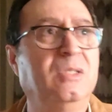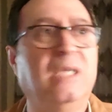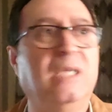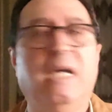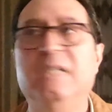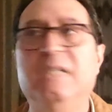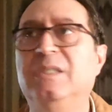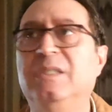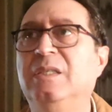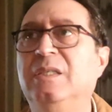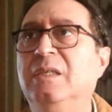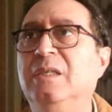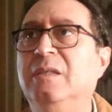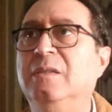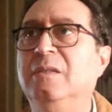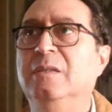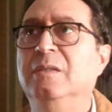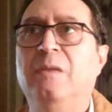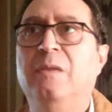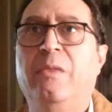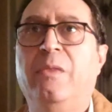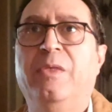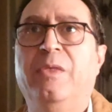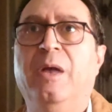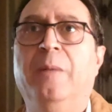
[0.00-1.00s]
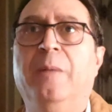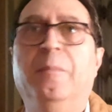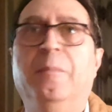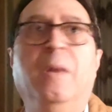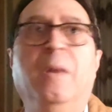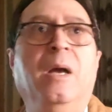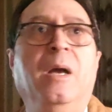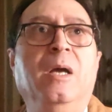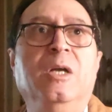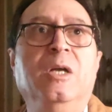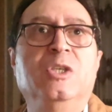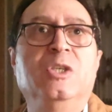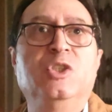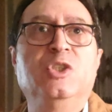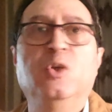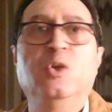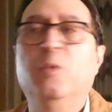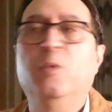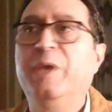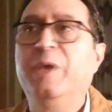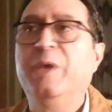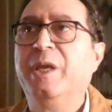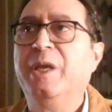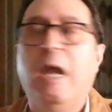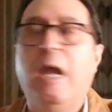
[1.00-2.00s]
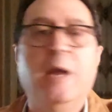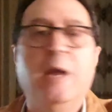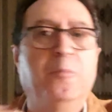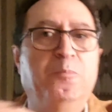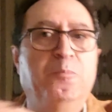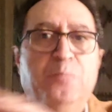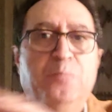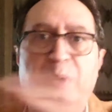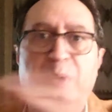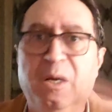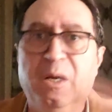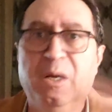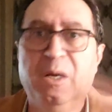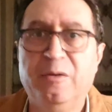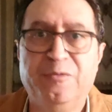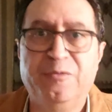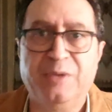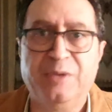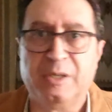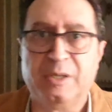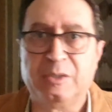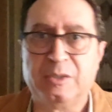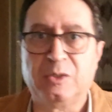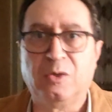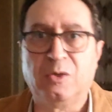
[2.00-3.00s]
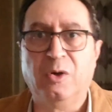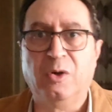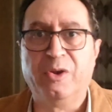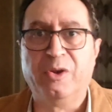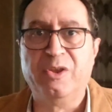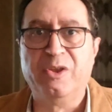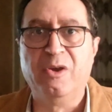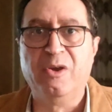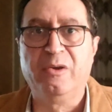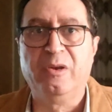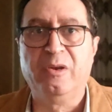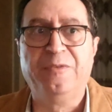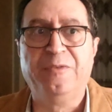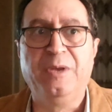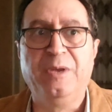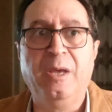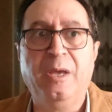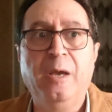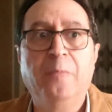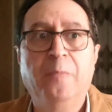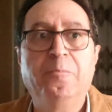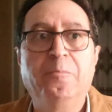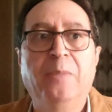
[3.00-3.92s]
I see them doing a perfect choreography,